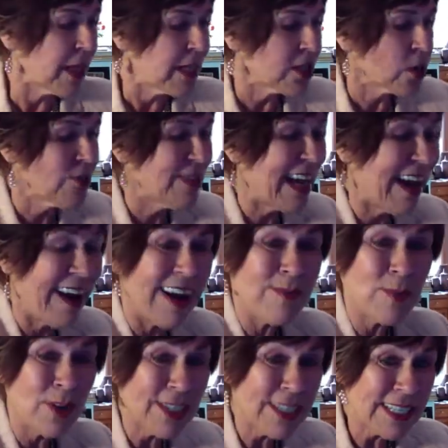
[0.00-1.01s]
So now I'm
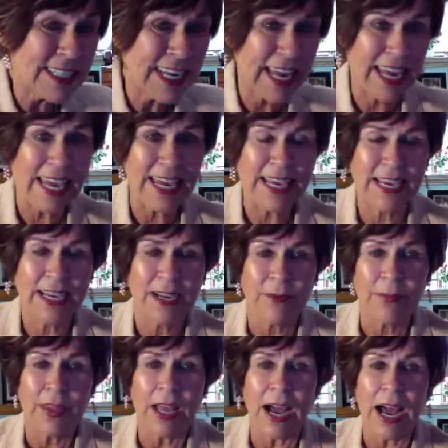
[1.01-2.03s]
going to take
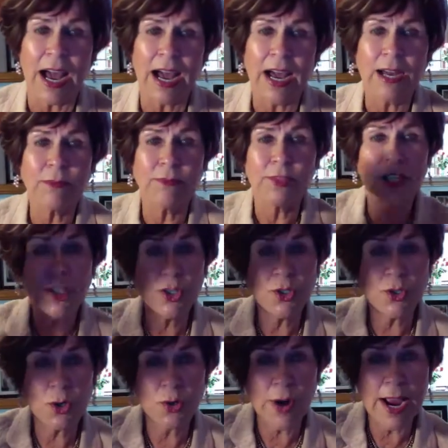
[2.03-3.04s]
the
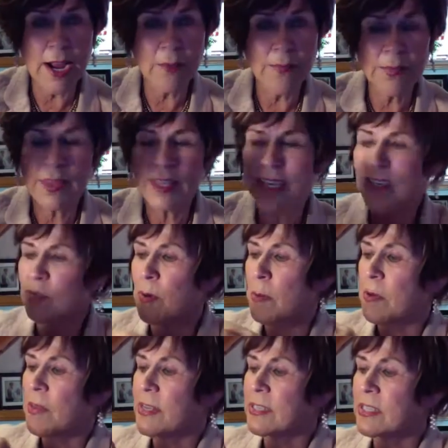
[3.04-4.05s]
neutral ground, because
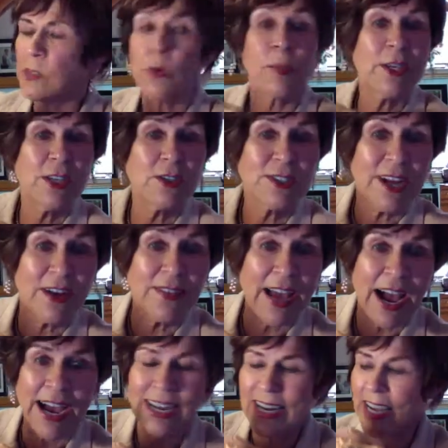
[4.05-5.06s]
remember, this is what we used on the
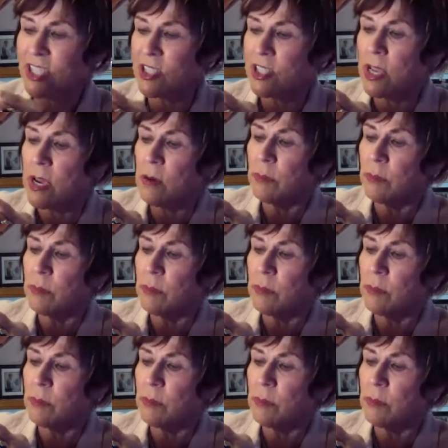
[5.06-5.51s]
eyelashes.